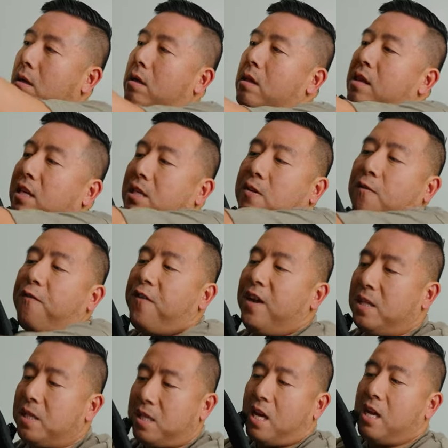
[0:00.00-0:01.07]
this
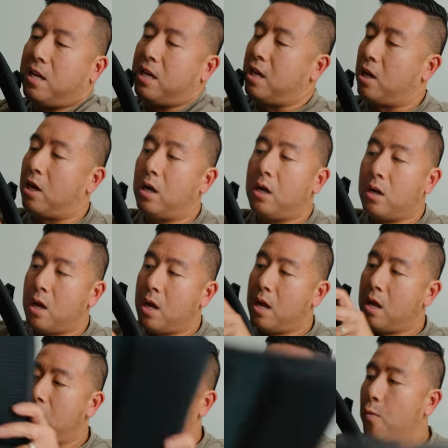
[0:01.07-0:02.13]
fits in here
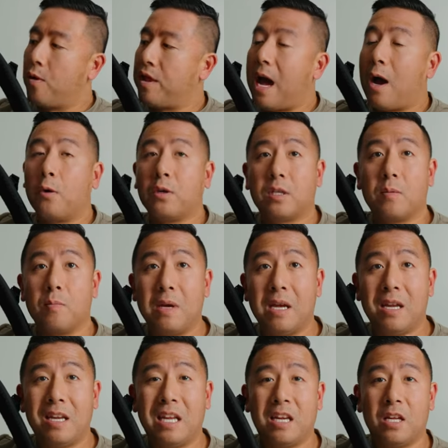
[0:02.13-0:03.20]
without
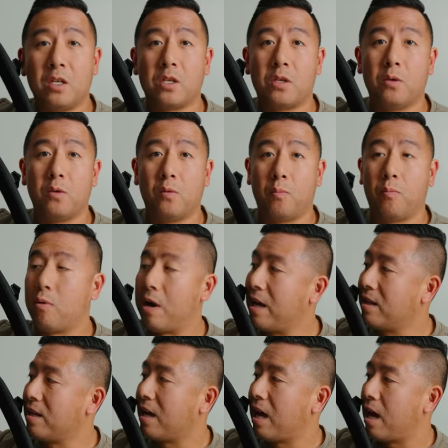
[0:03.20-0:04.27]
me needing to
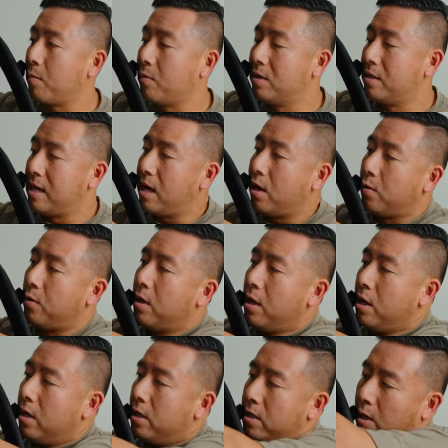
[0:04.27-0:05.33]
break the camera down.
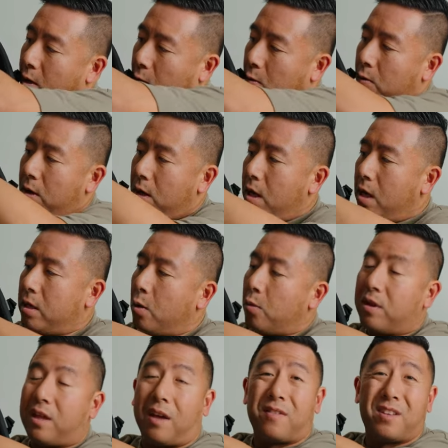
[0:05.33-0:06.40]
So the
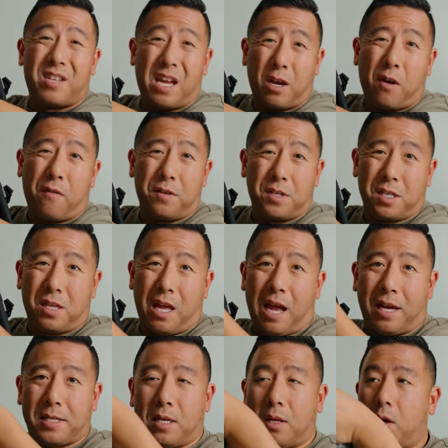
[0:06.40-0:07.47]
only thing I have to take off is just the
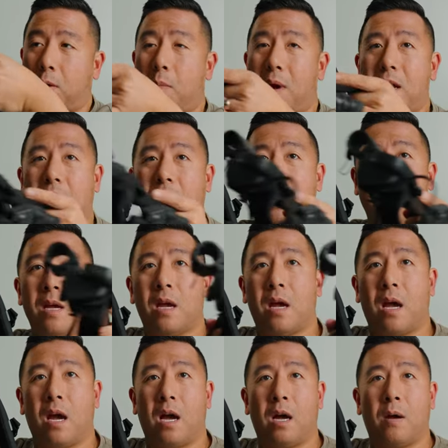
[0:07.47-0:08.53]
XLR mic,
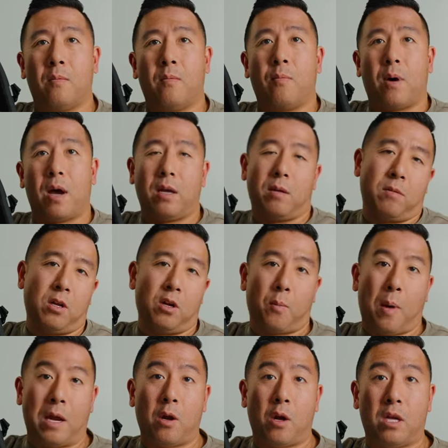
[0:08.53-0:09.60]
but you
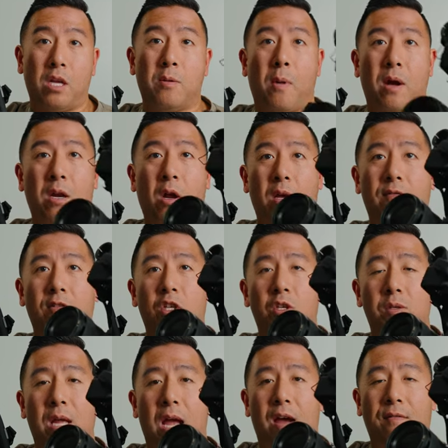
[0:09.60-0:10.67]
might not even
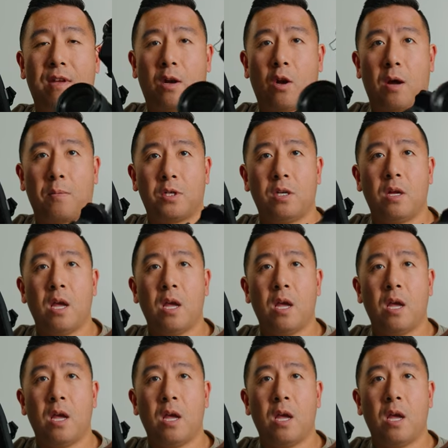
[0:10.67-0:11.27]
choose to have that option.